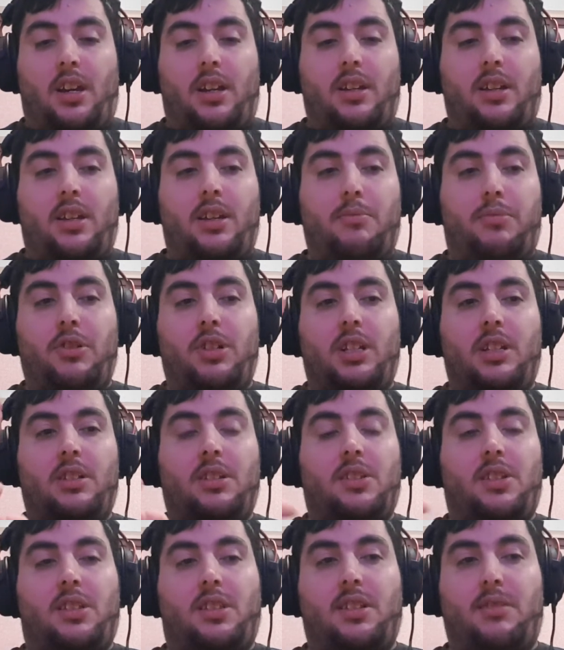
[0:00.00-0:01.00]
He put it in
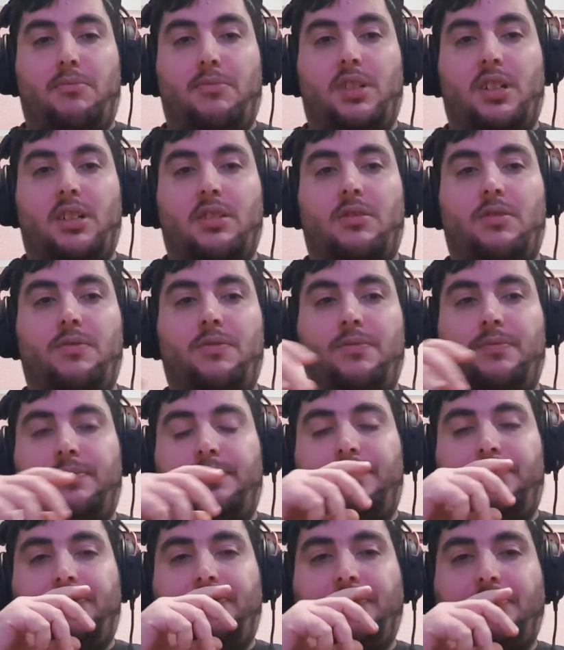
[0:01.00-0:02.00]
his thumbnail,
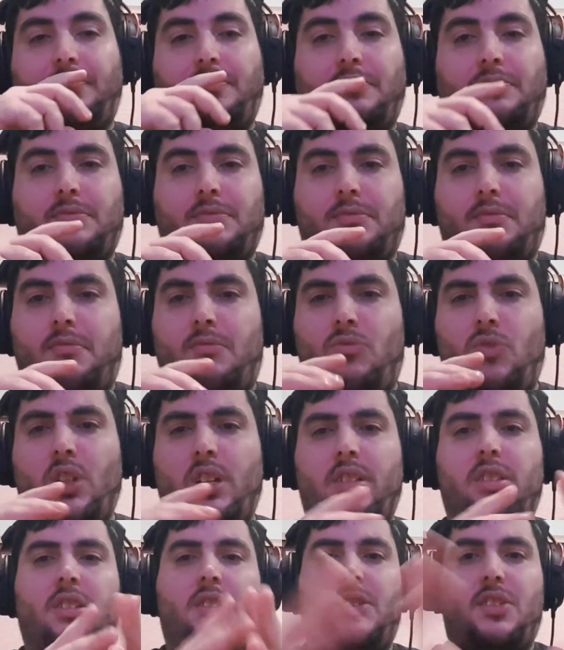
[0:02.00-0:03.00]

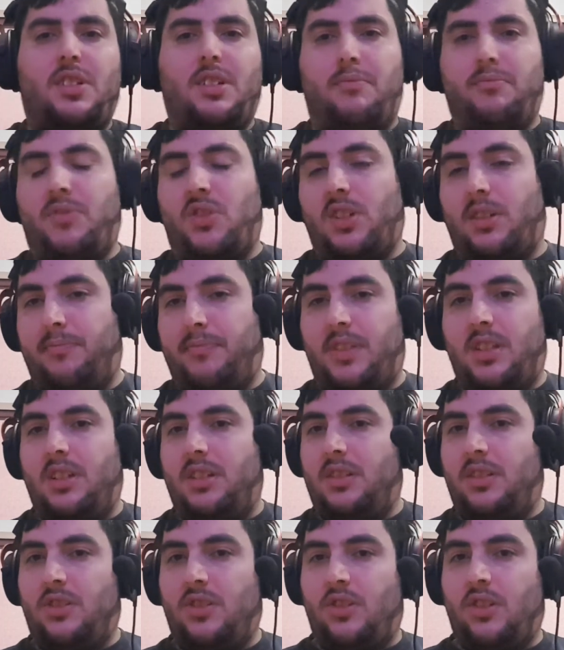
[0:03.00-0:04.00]
and this sums up the
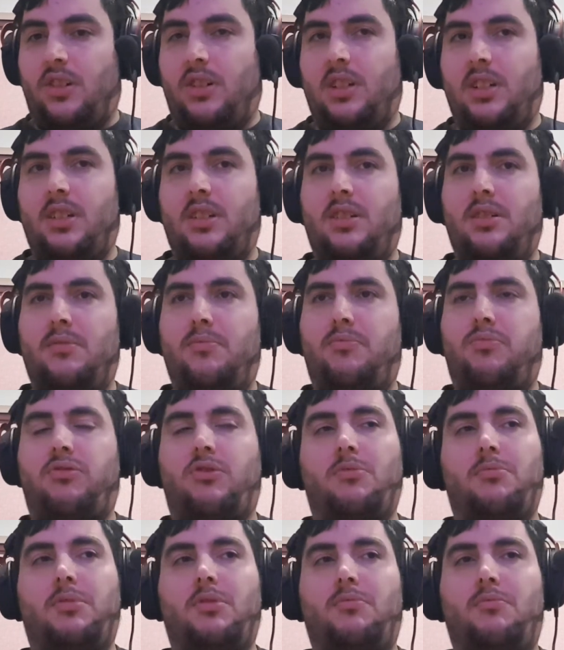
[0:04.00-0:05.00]
entire
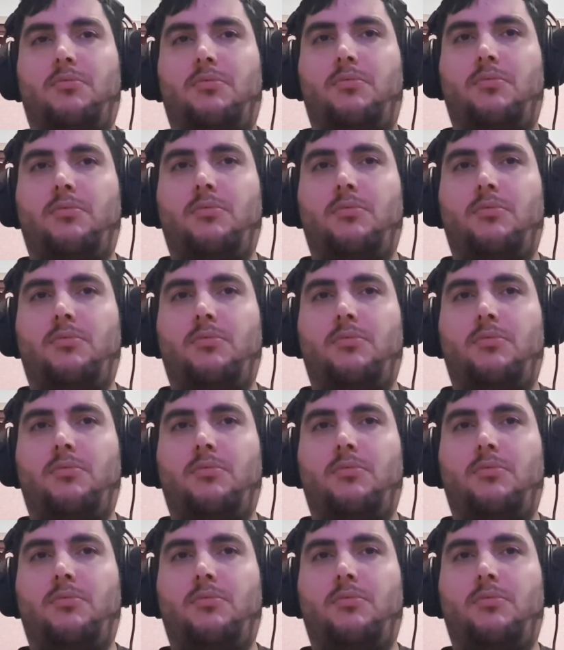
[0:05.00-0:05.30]
problem,